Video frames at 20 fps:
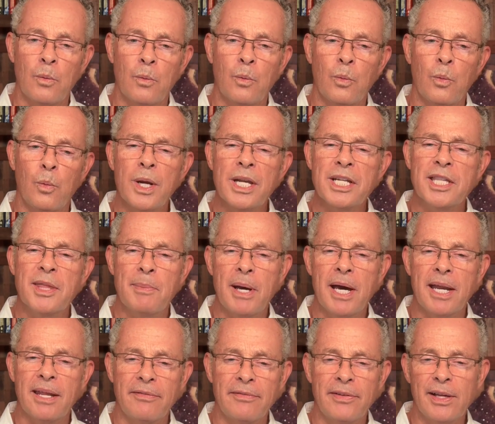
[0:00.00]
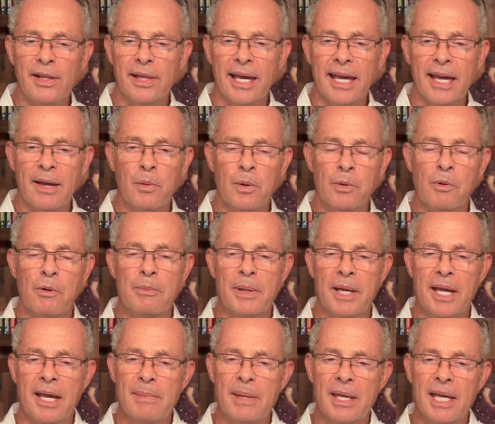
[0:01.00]
What does the body feel like when we're
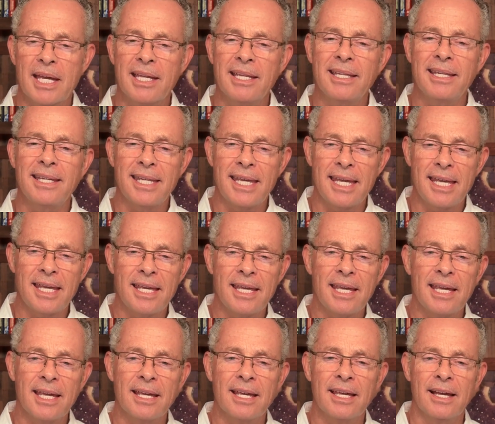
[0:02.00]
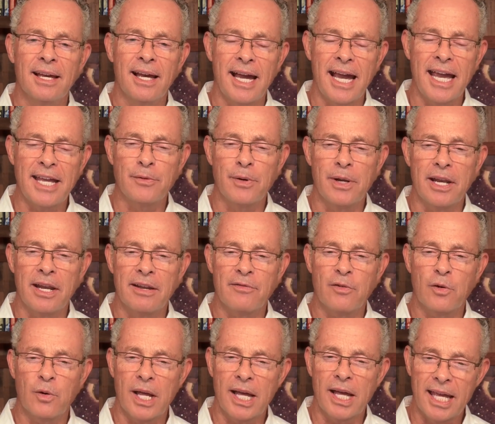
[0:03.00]
becoming dehydrated? If
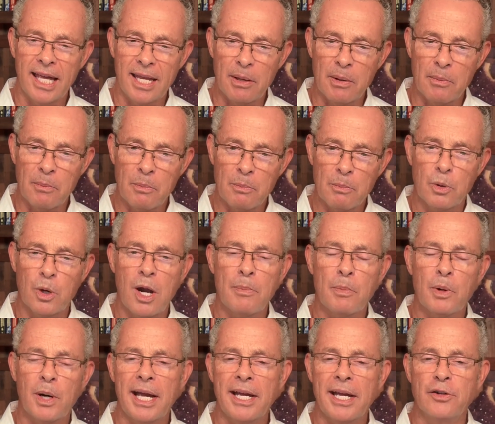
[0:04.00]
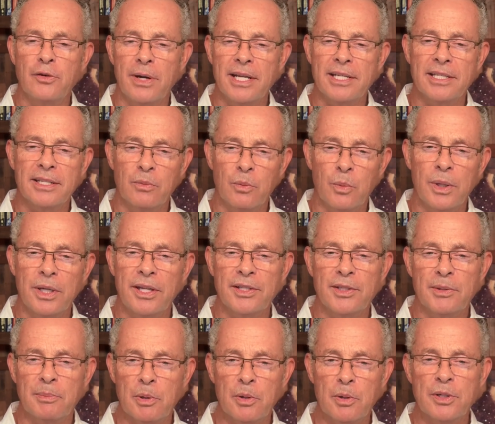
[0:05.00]
we're not getting proper hydration, what does
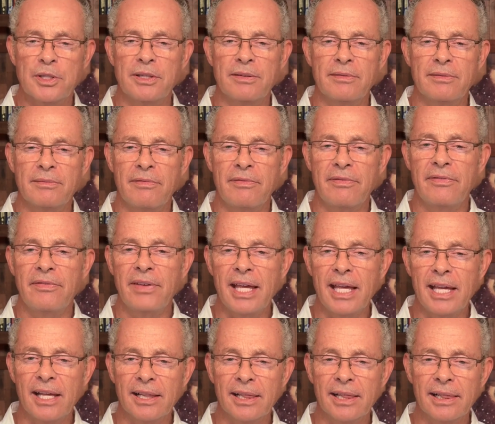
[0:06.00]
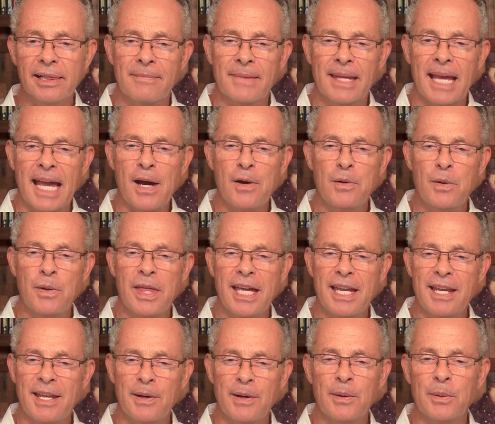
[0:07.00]
a person feel? How do they
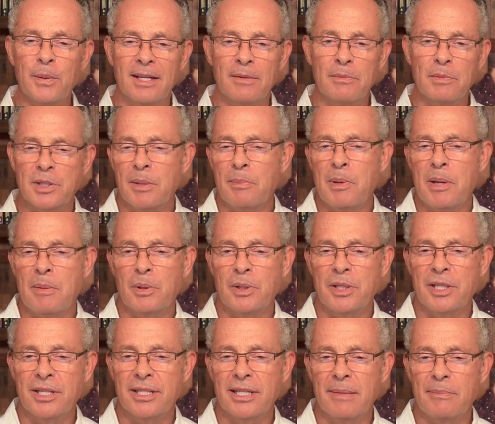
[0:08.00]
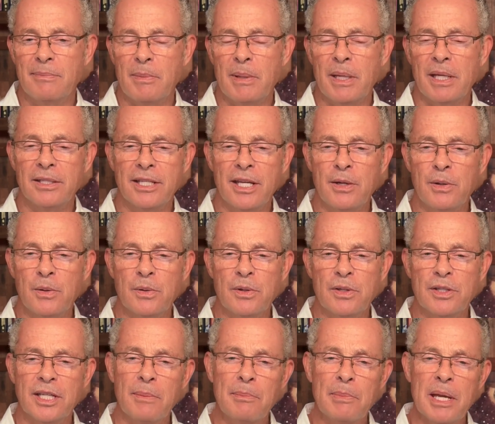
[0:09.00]
know? Some people just seem to be in tune.
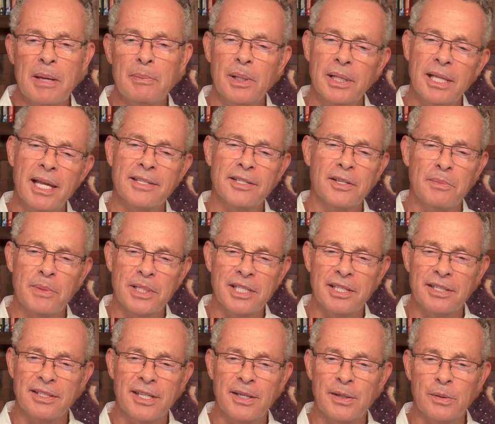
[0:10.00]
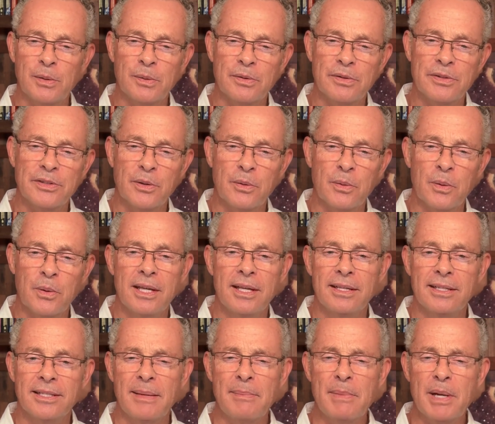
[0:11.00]
Some people not so much in tune. So
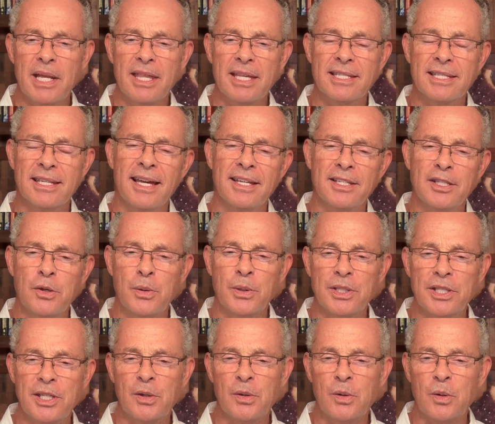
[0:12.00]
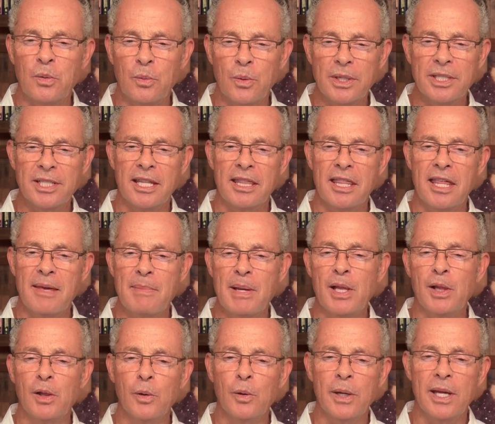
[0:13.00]
somebody that's not too in tune, what should they be
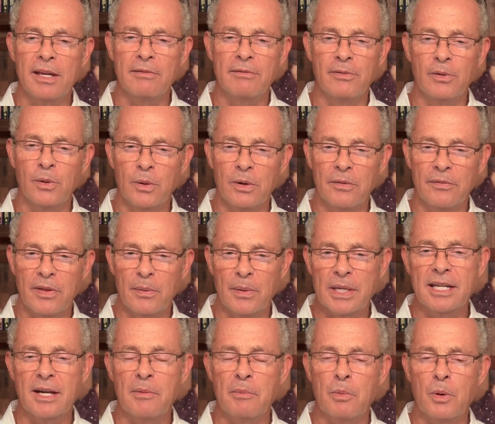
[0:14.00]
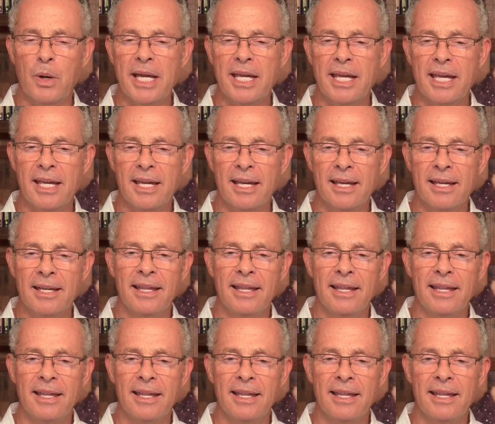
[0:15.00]
looking for if they want to start breaking